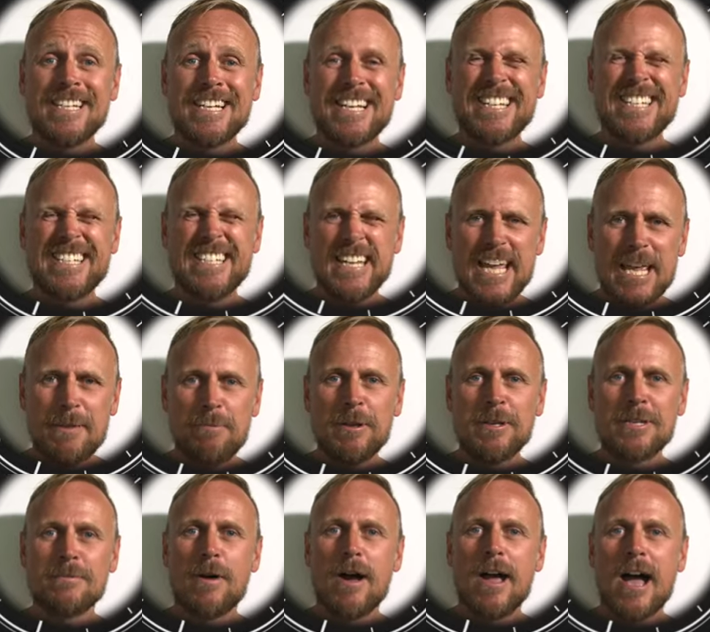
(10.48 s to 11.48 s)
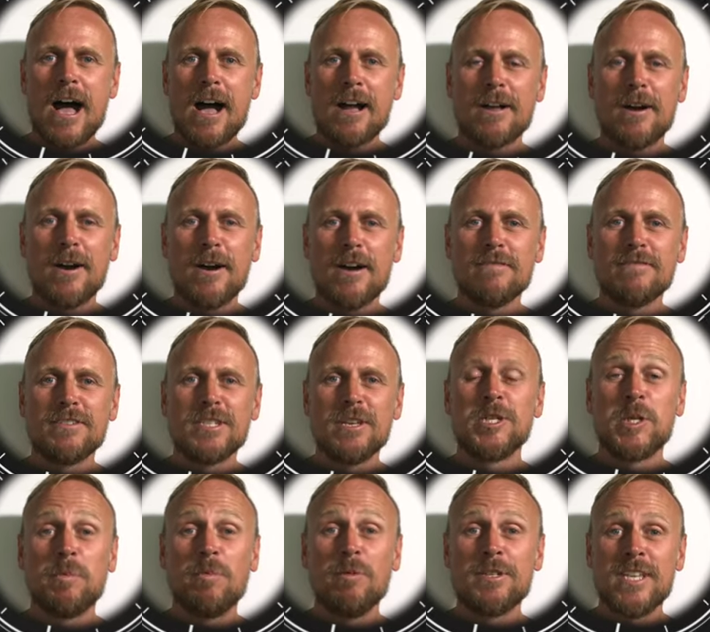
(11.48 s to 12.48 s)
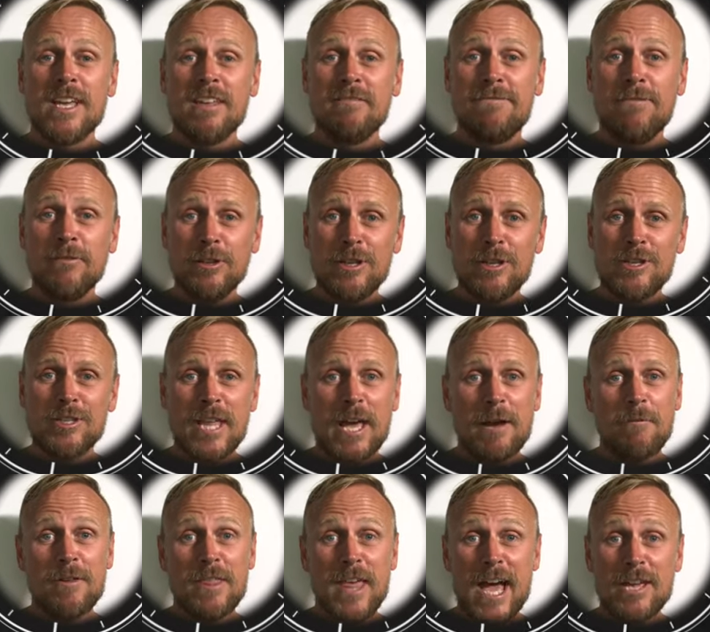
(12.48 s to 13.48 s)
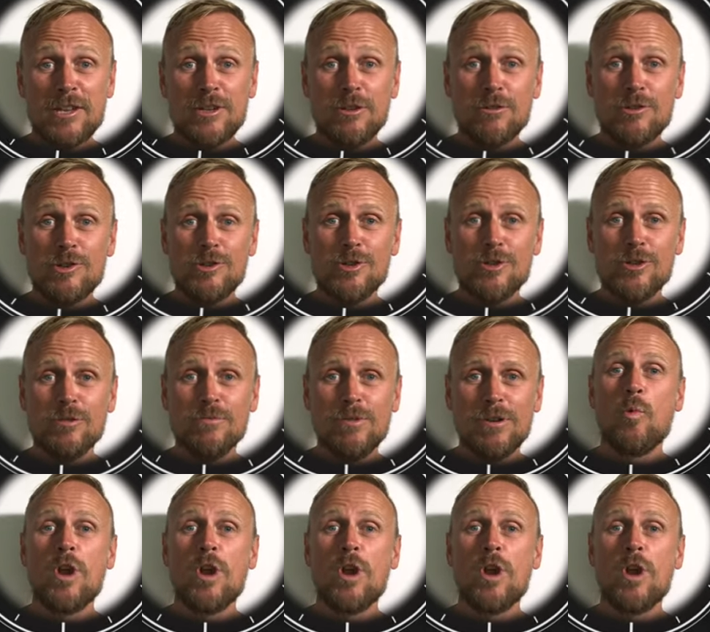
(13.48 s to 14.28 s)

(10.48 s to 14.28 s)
dig deep into my archives to present footage that without YouTube